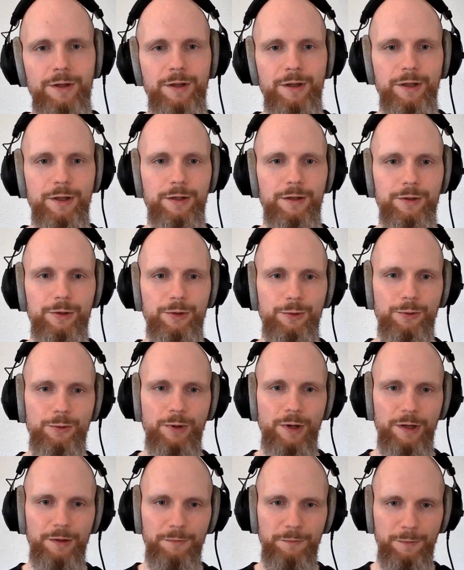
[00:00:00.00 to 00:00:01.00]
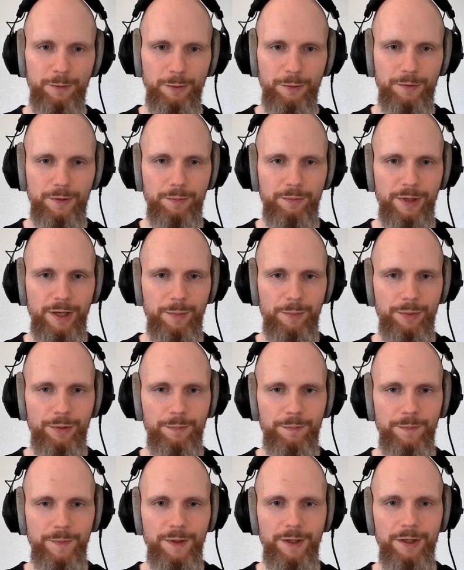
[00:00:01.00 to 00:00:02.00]
and you unfold the map
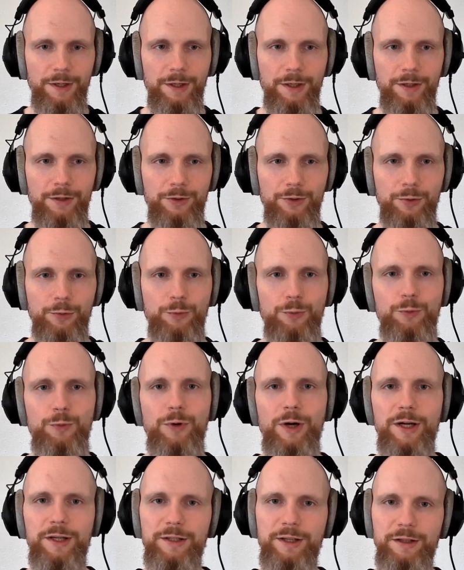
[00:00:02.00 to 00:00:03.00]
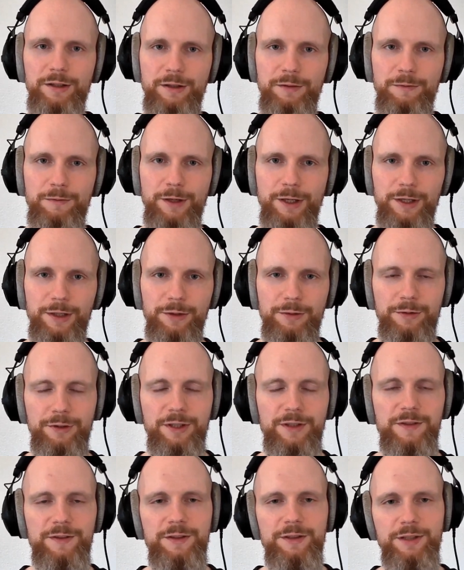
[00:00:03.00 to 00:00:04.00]
and you identify your
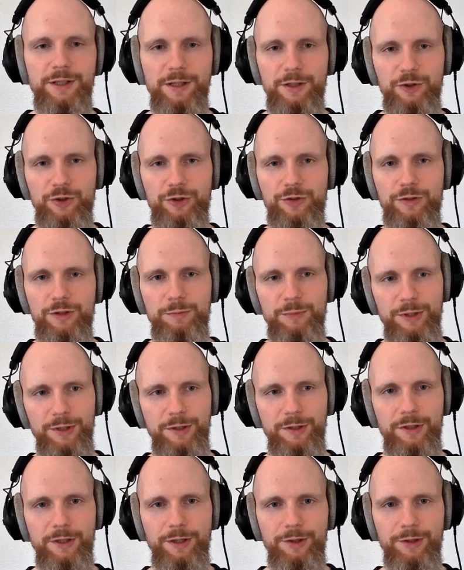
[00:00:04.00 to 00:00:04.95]
destination immediately.